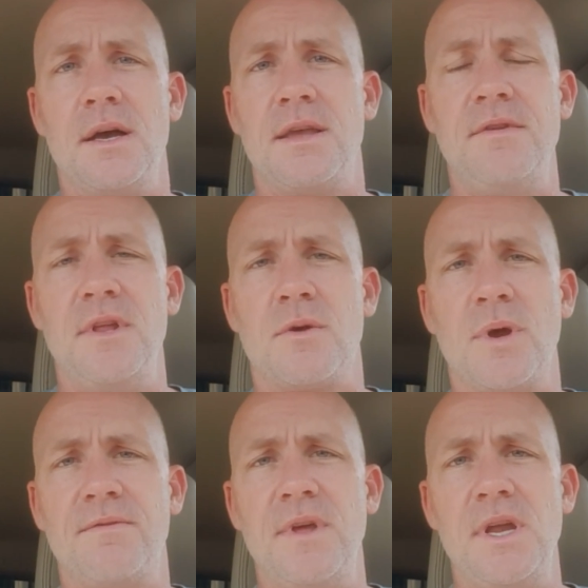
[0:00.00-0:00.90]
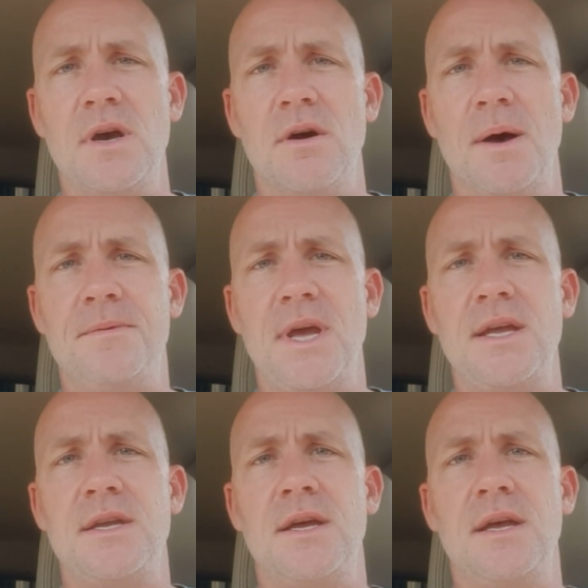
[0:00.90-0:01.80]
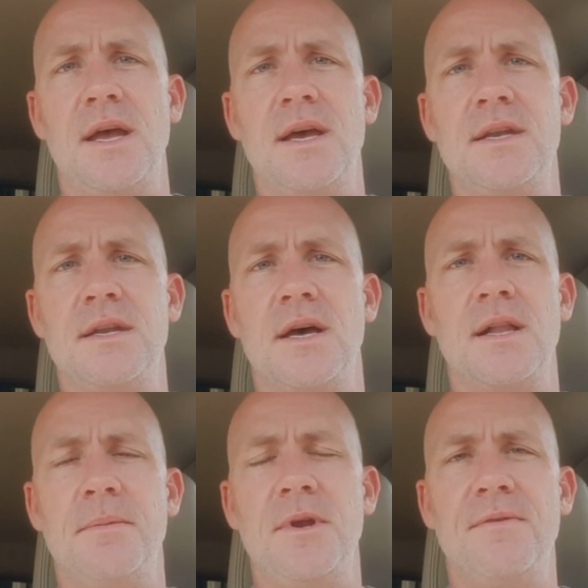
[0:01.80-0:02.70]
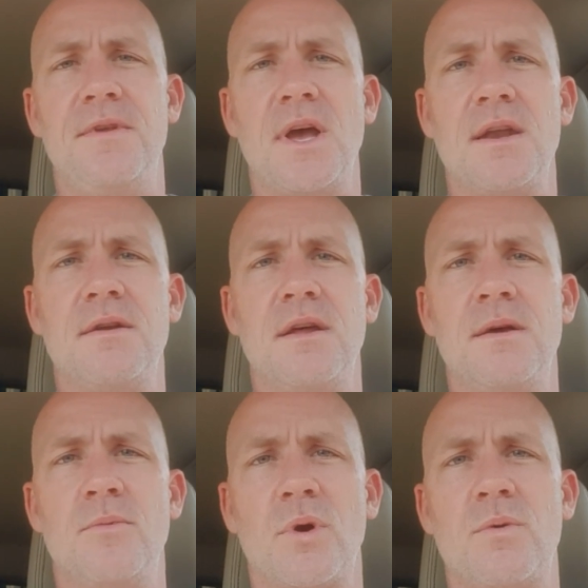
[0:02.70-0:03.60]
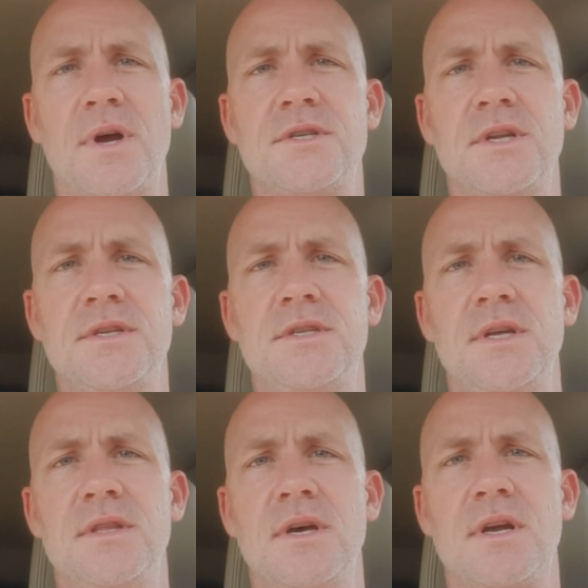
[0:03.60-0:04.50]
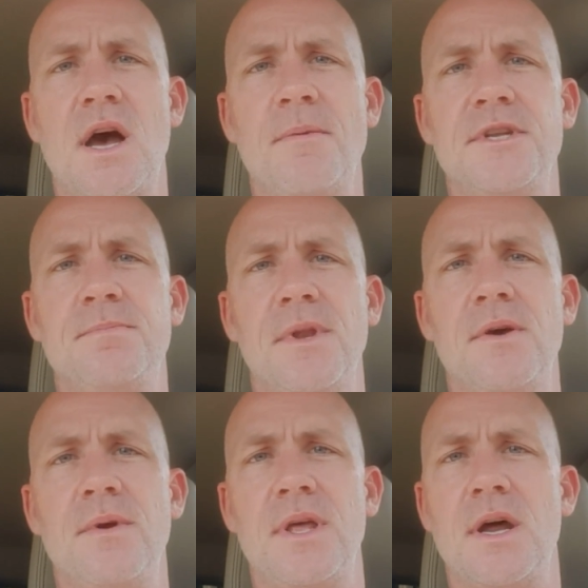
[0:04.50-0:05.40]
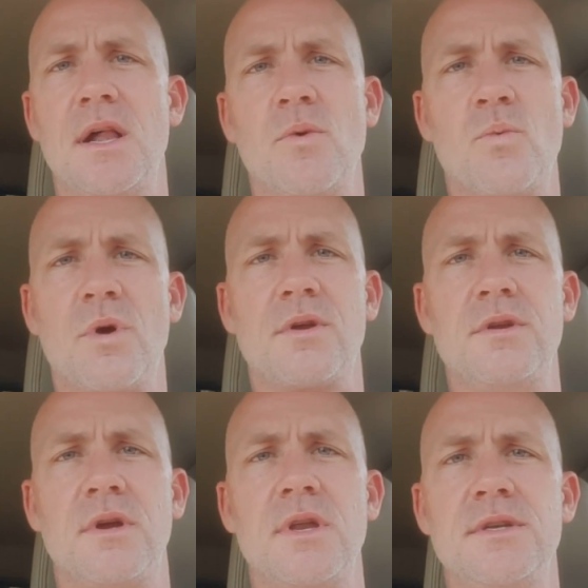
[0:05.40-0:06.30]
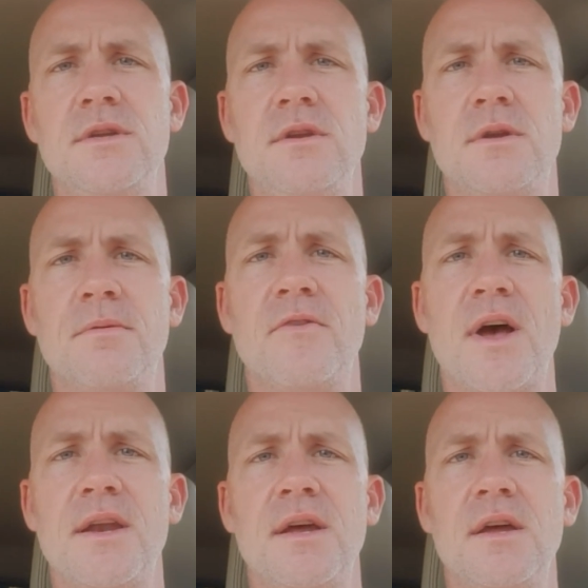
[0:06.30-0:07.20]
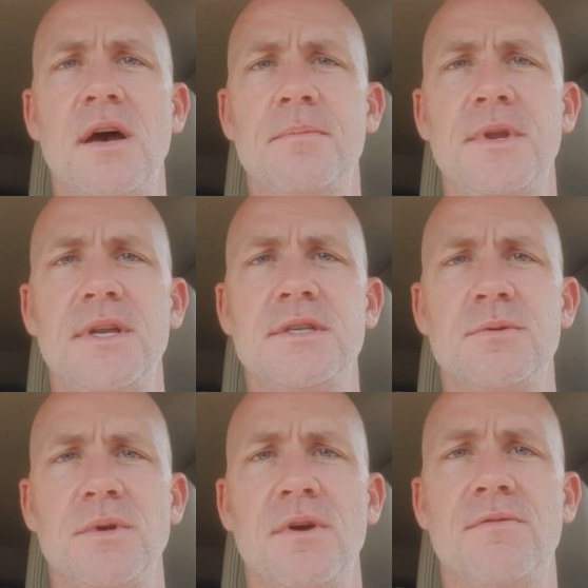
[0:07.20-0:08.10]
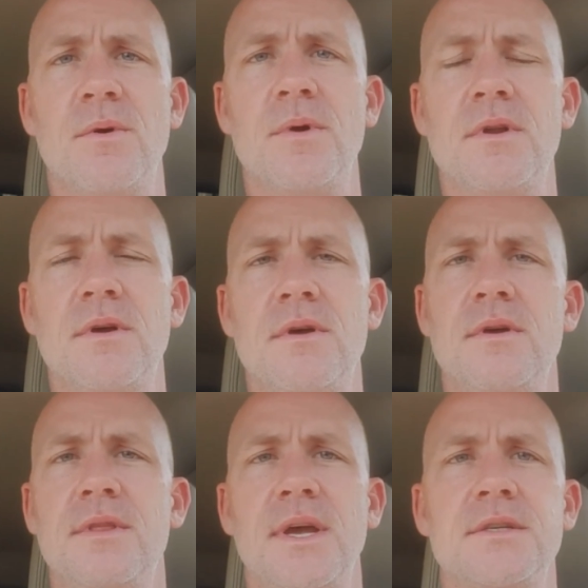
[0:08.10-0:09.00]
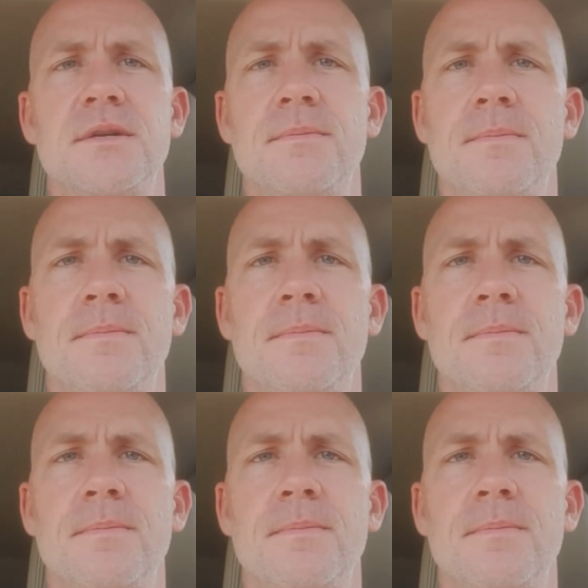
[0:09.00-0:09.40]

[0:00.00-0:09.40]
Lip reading: giving you the quick video update, and let me know if you got more questions in the comments below, and I'll work to continue to provide updates as we go forward. Thanks.